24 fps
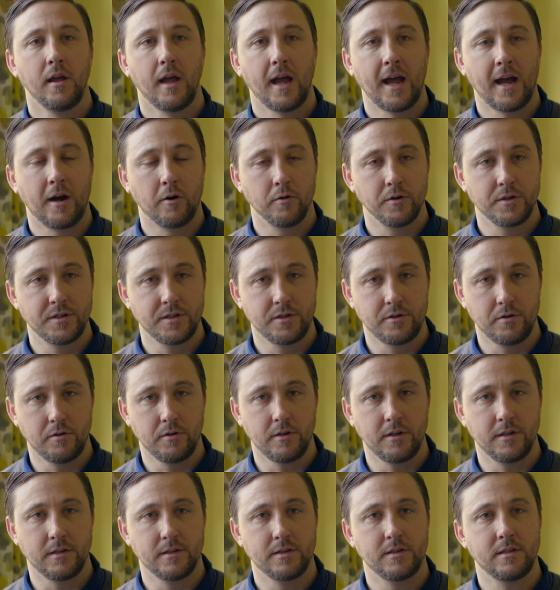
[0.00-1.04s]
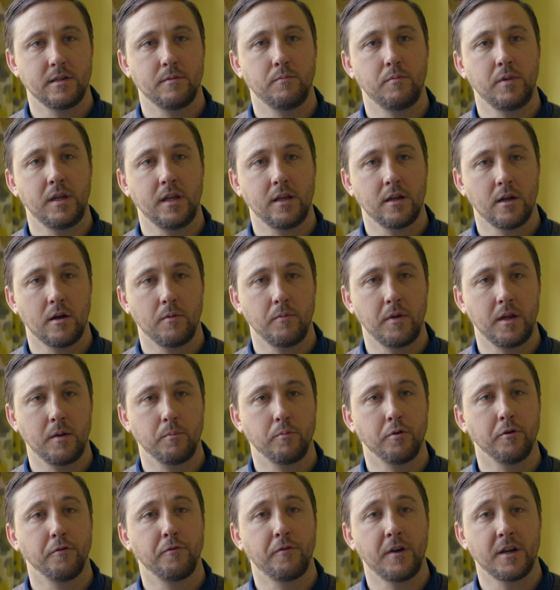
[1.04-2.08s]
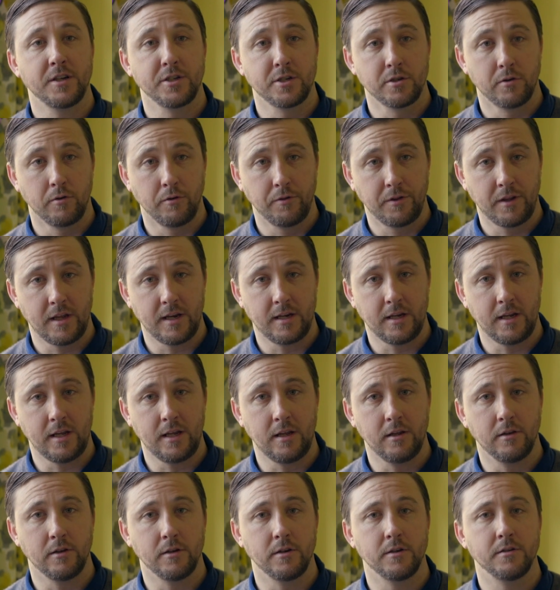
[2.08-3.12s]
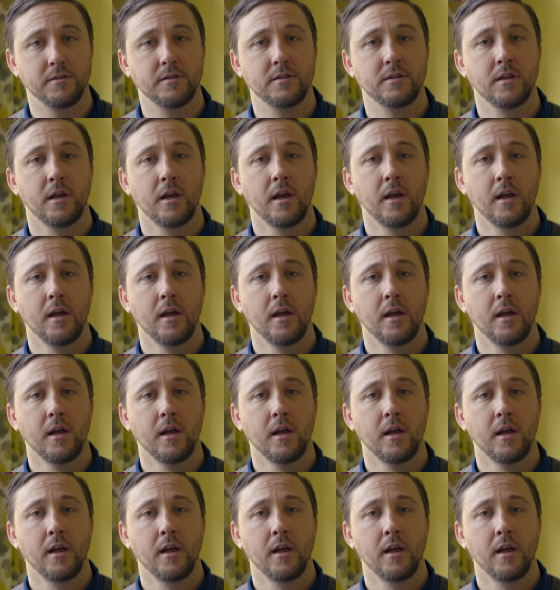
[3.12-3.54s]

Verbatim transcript: our students in becoming professional Theta Healers